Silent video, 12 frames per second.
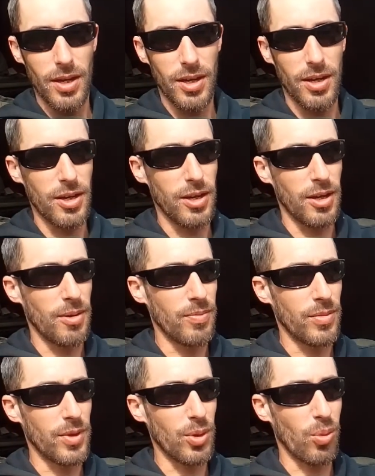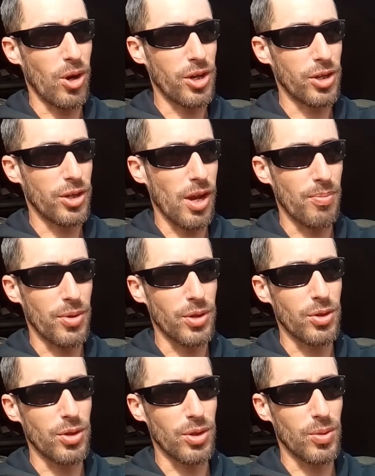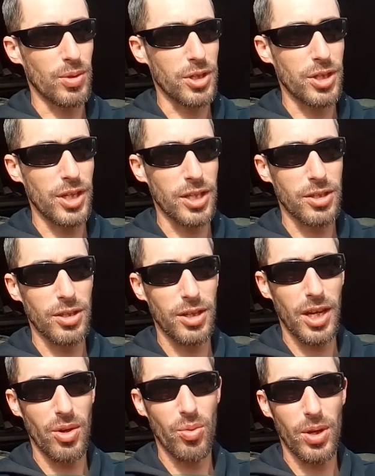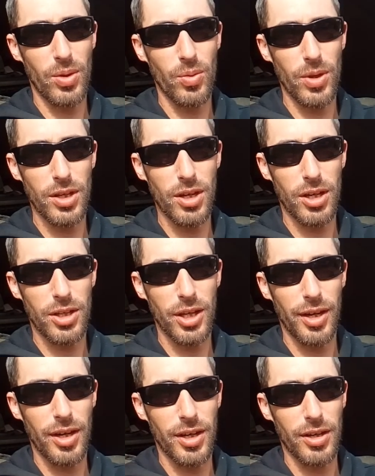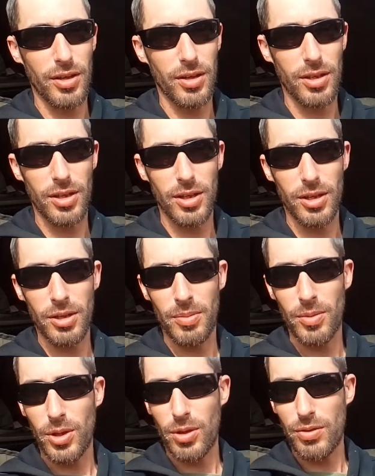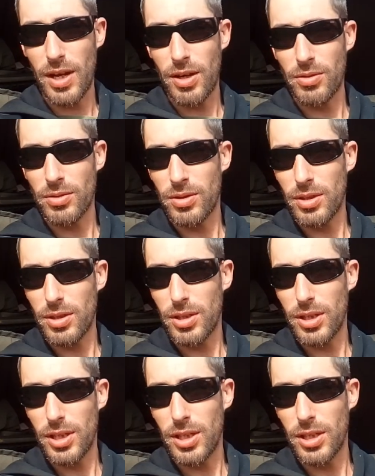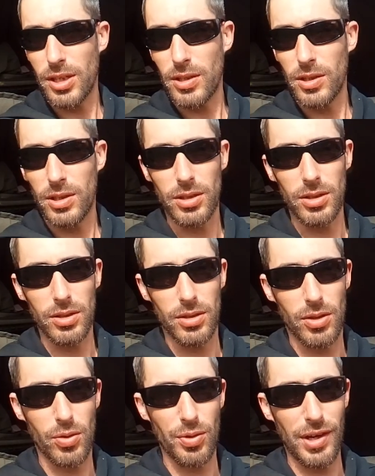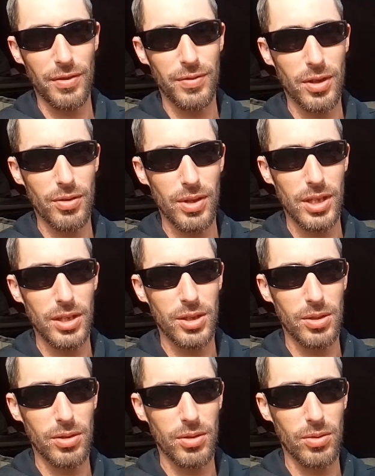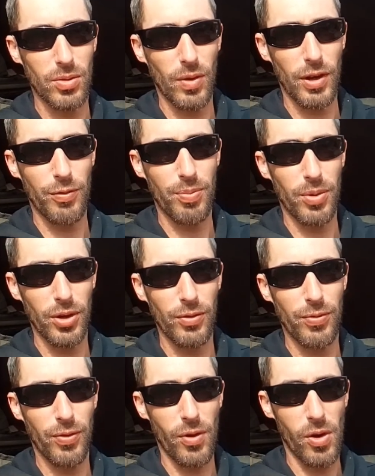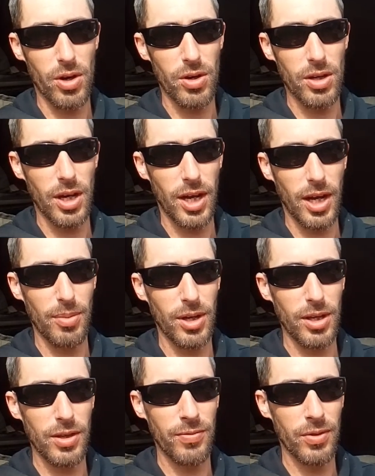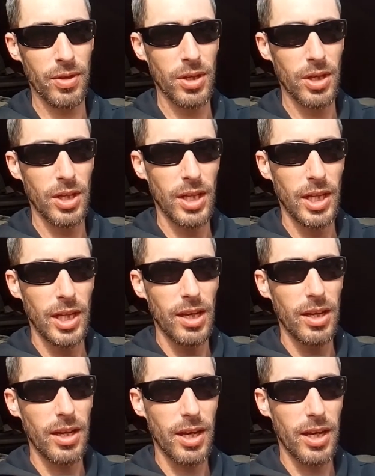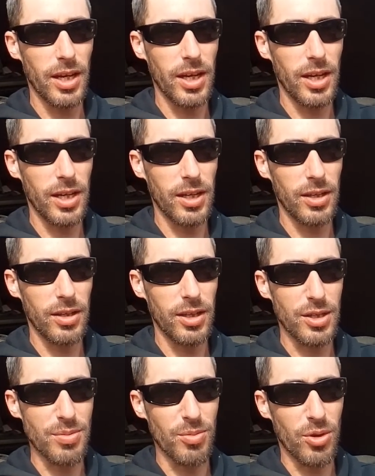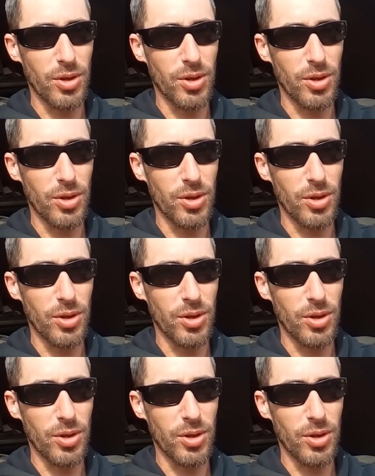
The water temperature was yesterday when we got here around 12 degrees, 12.4 I believe. And this